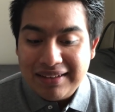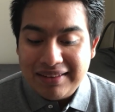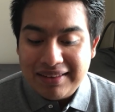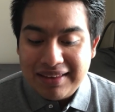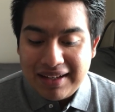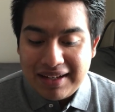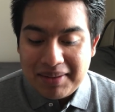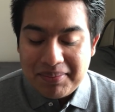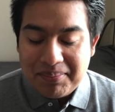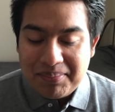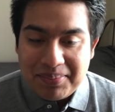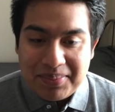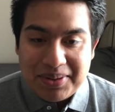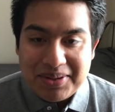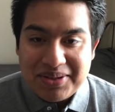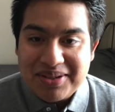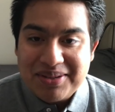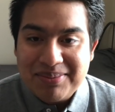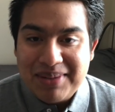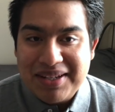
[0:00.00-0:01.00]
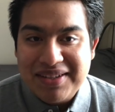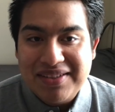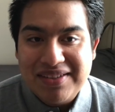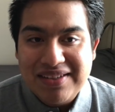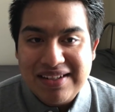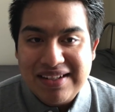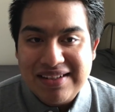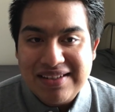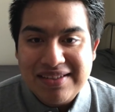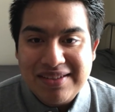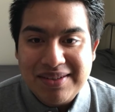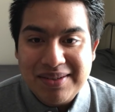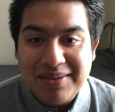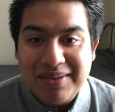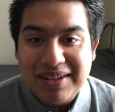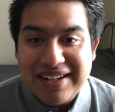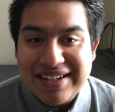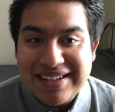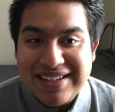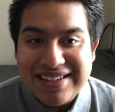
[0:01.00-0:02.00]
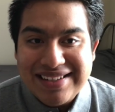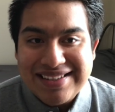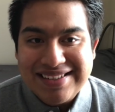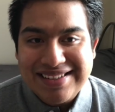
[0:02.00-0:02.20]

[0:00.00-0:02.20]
that pushes my students to greatness.